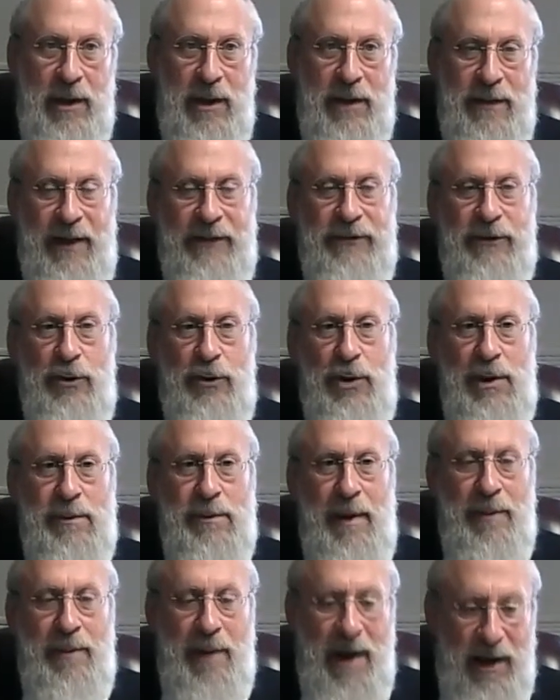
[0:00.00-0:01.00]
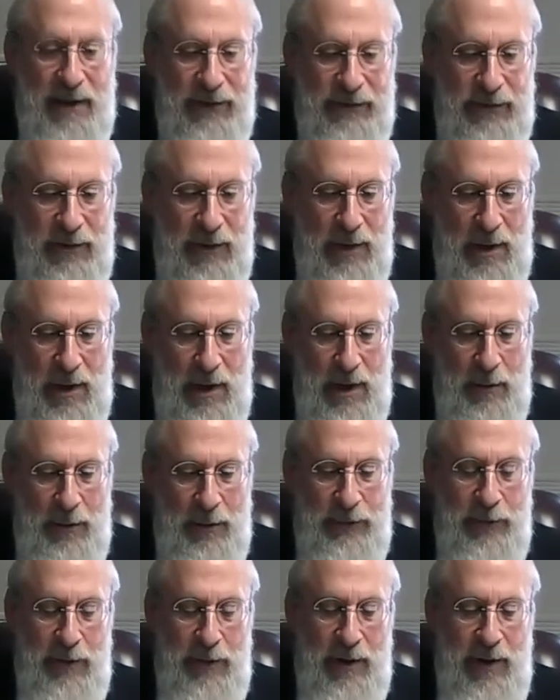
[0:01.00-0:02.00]
That's a kula by pas,
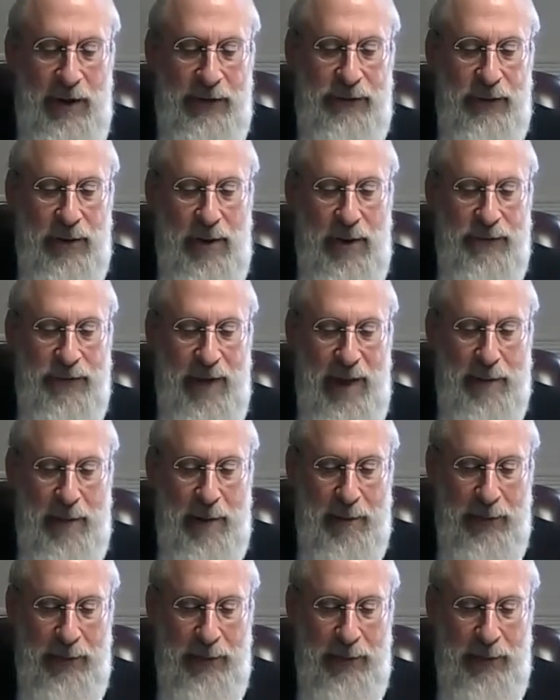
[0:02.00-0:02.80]
which we don't necessarily find by